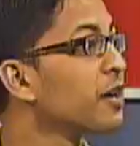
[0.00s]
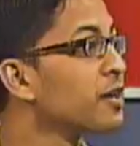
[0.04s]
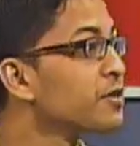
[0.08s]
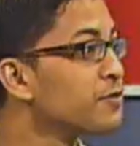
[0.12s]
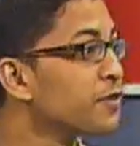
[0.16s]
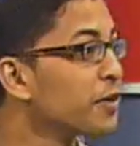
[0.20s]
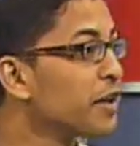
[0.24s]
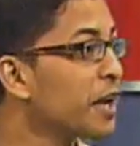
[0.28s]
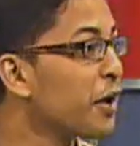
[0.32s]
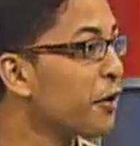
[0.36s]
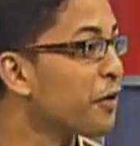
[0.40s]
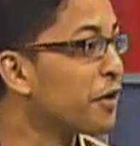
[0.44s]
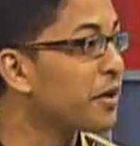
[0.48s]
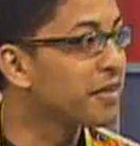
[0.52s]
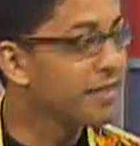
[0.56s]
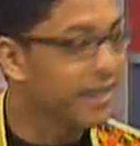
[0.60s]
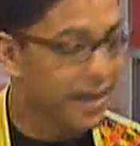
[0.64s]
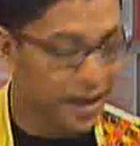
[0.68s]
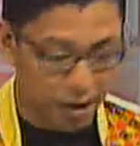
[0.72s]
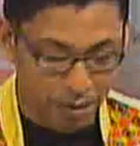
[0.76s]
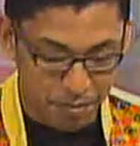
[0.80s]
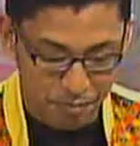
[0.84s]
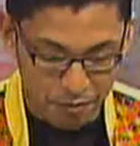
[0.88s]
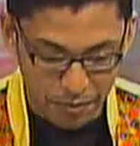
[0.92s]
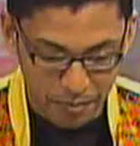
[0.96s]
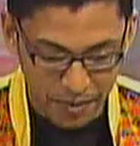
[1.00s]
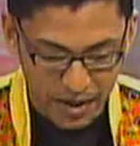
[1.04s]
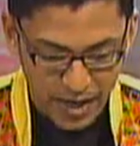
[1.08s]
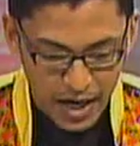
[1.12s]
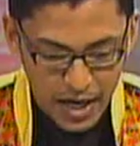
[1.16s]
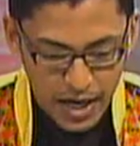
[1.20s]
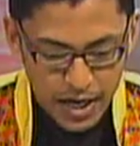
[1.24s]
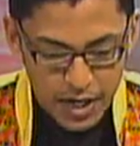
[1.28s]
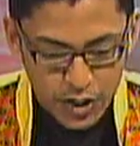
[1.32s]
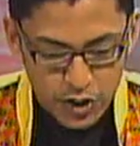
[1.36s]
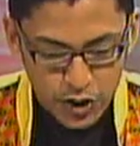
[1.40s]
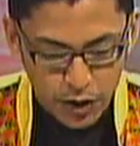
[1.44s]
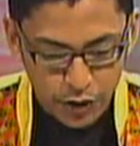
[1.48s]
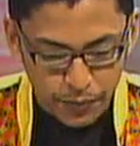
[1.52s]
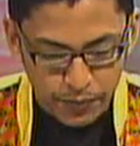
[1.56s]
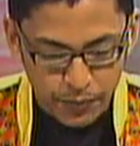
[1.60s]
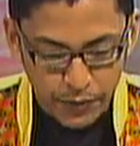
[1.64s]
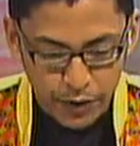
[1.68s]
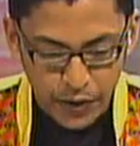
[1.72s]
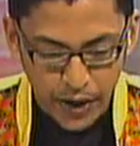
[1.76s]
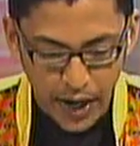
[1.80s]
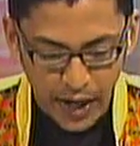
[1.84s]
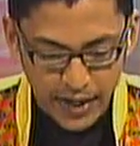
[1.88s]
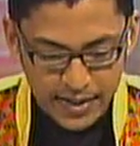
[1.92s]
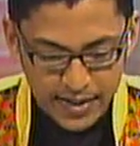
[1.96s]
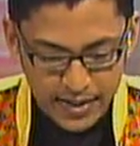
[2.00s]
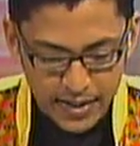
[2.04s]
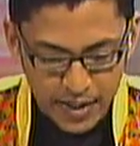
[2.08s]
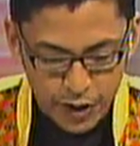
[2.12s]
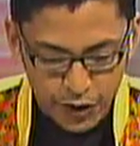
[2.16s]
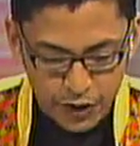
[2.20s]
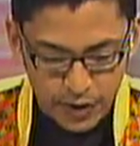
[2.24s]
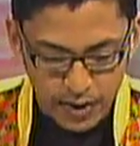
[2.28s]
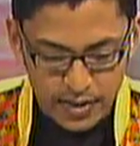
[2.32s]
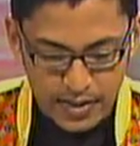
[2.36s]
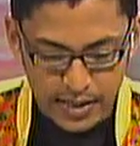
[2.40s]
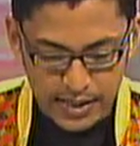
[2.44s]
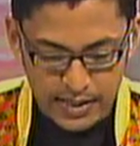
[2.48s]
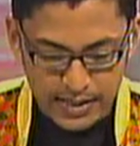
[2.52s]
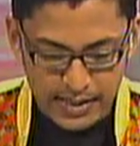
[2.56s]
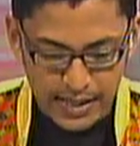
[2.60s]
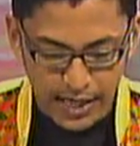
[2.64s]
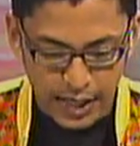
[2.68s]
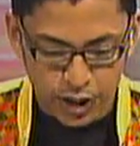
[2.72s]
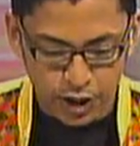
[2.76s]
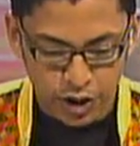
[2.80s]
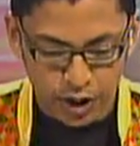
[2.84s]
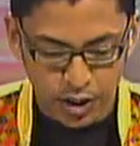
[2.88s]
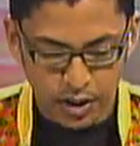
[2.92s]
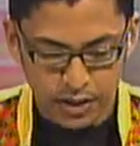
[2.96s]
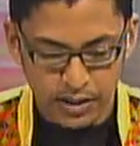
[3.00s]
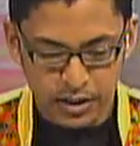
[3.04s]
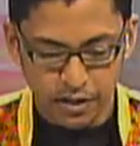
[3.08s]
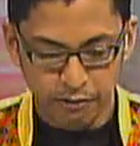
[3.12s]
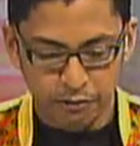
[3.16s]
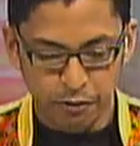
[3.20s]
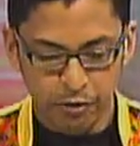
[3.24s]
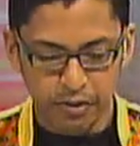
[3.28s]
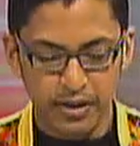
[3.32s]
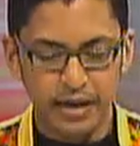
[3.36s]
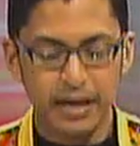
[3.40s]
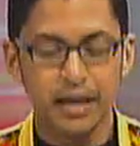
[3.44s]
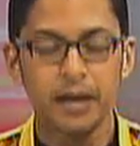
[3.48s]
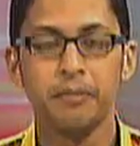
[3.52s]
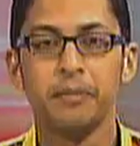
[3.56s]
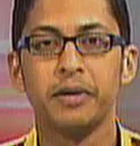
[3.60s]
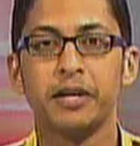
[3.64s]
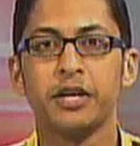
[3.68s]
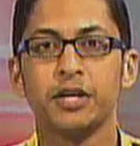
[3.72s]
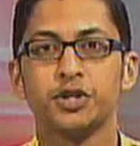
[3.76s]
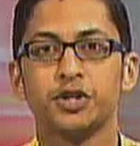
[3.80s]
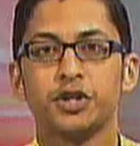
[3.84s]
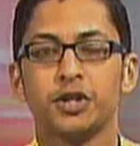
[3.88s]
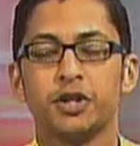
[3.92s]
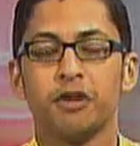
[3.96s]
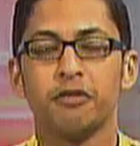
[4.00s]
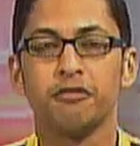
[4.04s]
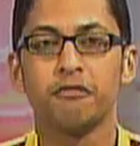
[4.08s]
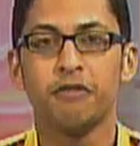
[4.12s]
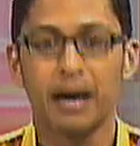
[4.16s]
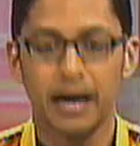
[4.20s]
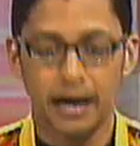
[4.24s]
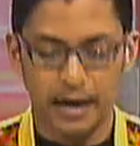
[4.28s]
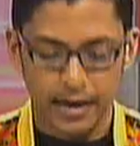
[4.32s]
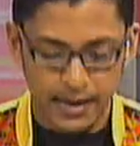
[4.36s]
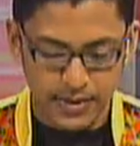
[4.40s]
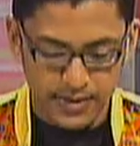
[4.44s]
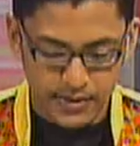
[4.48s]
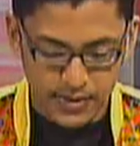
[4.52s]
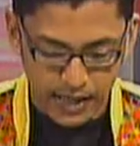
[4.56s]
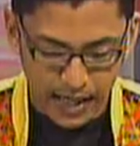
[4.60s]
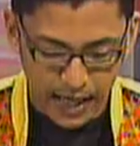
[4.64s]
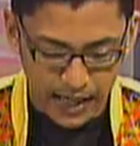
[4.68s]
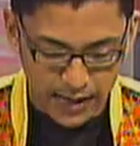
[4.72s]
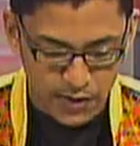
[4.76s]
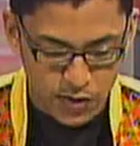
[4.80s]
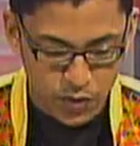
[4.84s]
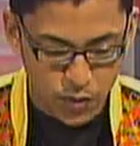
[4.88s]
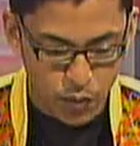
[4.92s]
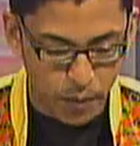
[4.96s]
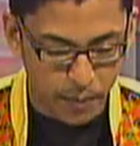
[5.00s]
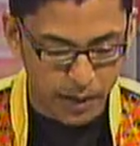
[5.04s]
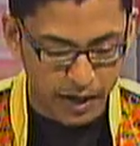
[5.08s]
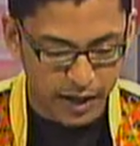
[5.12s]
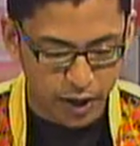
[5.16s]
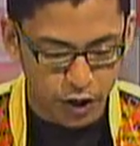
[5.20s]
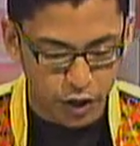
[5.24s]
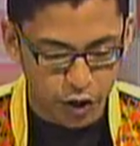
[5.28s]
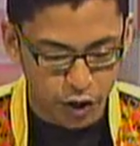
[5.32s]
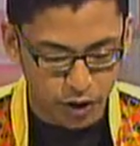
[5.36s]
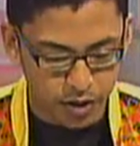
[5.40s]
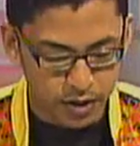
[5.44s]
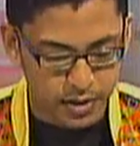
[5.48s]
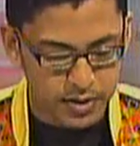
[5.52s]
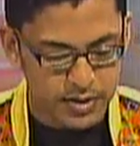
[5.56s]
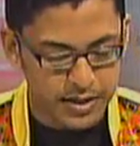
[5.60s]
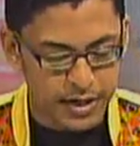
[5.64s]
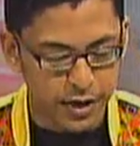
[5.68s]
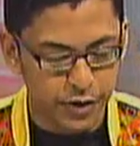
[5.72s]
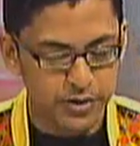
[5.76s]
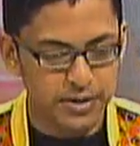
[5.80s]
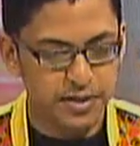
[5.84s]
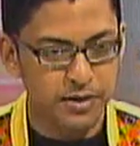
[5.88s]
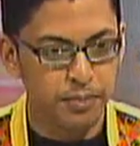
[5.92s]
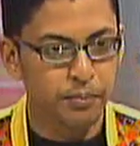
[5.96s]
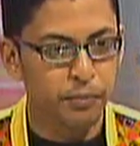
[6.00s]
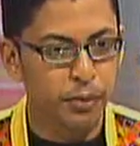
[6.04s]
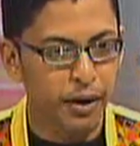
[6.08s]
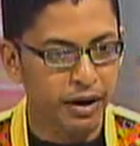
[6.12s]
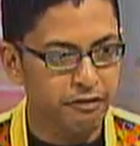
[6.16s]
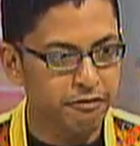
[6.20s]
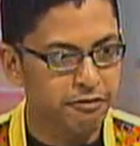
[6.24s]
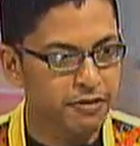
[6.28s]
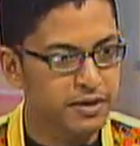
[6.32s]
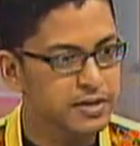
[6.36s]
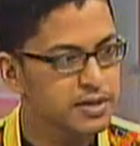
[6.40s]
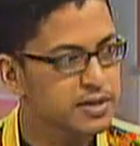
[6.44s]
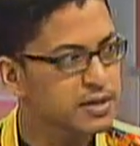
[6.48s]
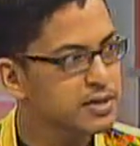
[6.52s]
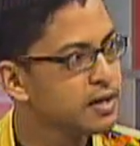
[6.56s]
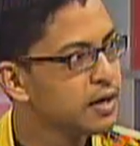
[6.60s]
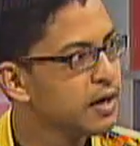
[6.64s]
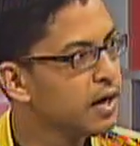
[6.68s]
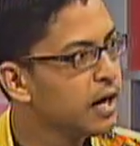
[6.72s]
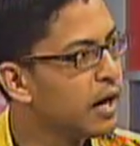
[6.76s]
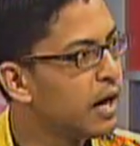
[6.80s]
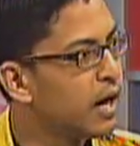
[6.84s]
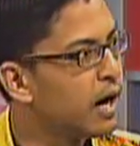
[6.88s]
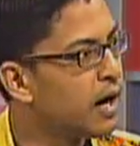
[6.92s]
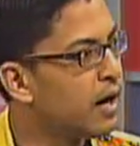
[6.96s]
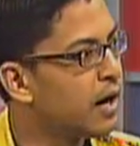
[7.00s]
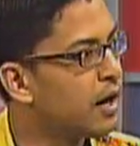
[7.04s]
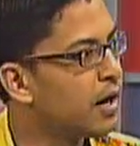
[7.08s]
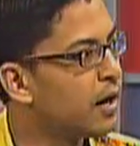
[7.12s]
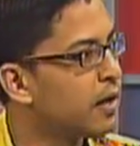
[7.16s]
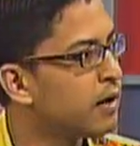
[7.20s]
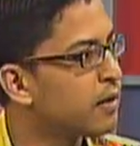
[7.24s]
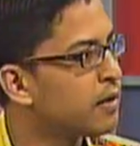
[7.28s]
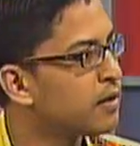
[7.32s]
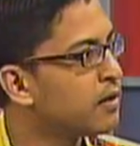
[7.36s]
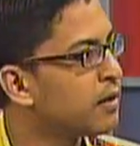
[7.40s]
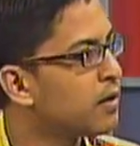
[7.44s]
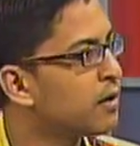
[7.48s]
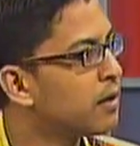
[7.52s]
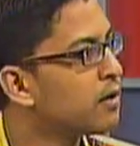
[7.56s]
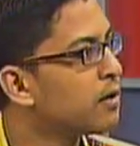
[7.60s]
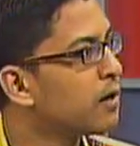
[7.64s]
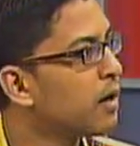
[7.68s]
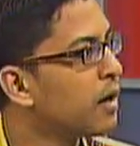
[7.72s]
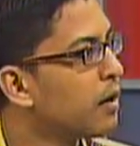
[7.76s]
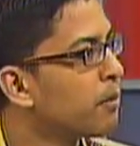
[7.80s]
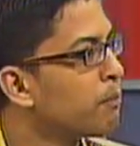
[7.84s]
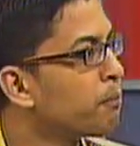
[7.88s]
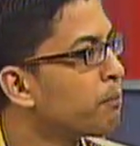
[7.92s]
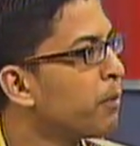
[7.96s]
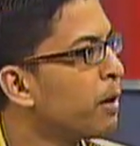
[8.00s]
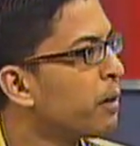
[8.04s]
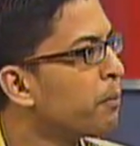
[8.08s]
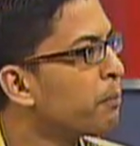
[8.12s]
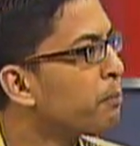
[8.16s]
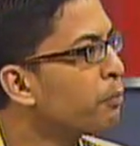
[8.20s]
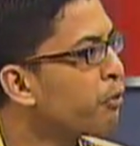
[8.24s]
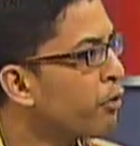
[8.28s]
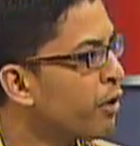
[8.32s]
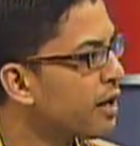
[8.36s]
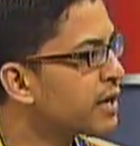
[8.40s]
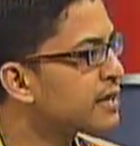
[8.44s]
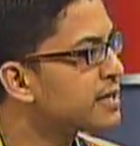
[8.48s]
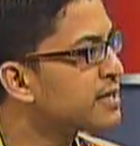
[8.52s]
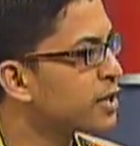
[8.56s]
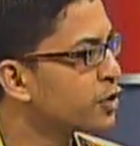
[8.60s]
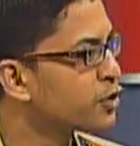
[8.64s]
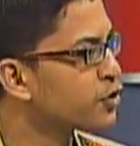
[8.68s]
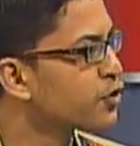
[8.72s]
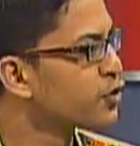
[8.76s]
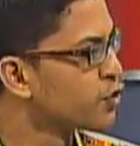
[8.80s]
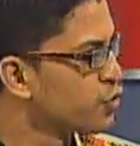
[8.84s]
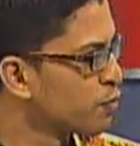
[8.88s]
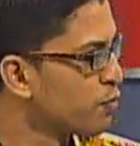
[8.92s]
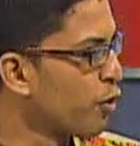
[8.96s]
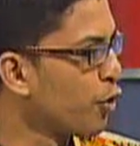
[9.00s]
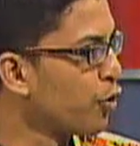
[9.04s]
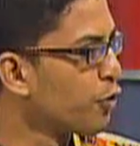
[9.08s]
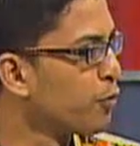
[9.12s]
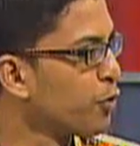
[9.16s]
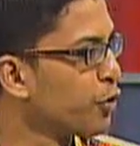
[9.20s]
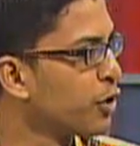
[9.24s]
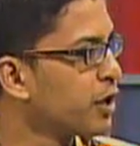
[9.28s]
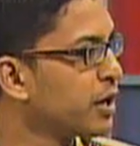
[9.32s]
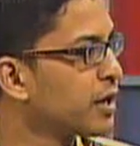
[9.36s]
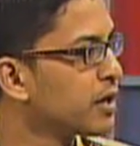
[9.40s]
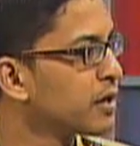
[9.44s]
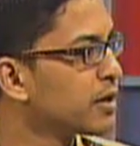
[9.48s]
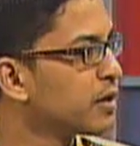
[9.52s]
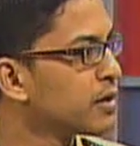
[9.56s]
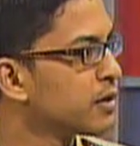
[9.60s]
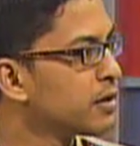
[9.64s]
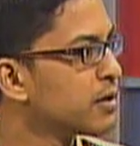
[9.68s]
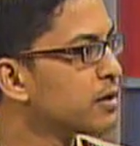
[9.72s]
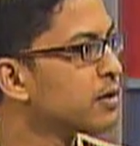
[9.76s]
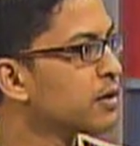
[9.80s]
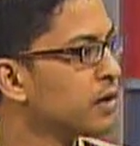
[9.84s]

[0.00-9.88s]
for clearing You're that very up. Welcome. So, United Nations International Day for the Elimination of Violence Against Women and Girls. There is a breakfast uh, a, and prayer session tomorrow morning. Yes,